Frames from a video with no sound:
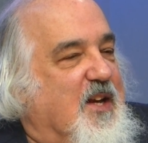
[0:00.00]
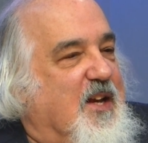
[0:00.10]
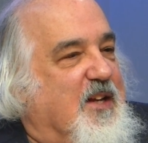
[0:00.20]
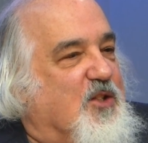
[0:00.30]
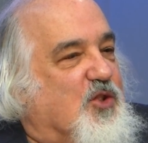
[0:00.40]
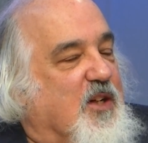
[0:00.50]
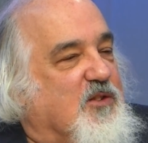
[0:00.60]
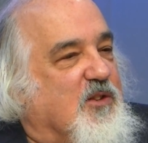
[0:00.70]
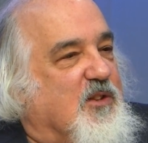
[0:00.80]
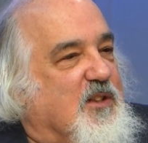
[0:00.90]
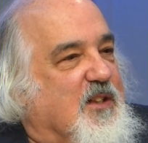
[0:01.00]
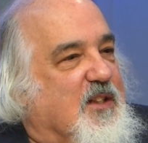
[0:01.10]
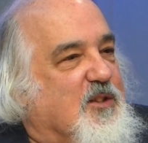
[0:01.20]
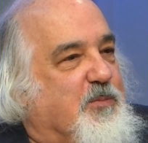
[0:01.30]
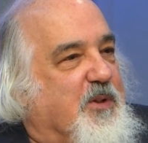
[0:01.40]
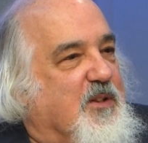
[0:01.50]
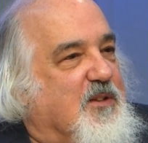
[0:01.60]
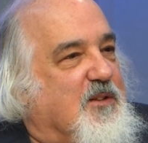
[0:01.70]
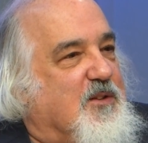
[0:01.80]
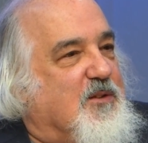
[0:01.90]
And Jazel has
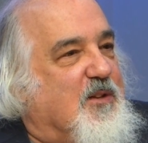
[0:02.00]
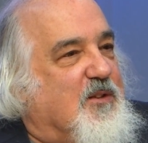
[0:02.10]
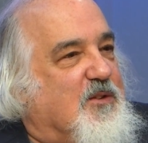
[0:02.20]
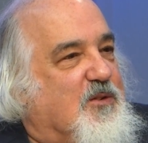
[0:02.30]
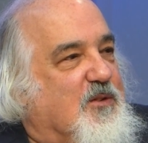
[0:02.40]
been